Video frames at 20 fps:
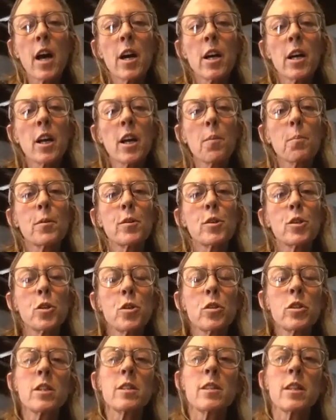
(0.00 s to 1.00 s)
it
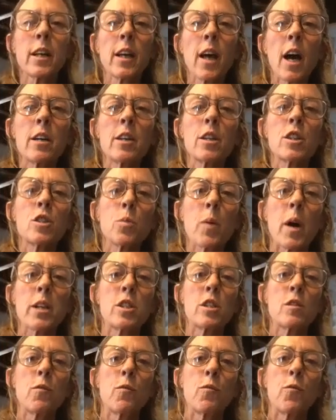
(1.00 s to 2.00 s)
produces the color
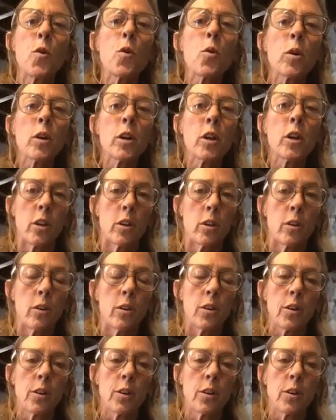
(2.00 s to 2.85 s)
swatches for you.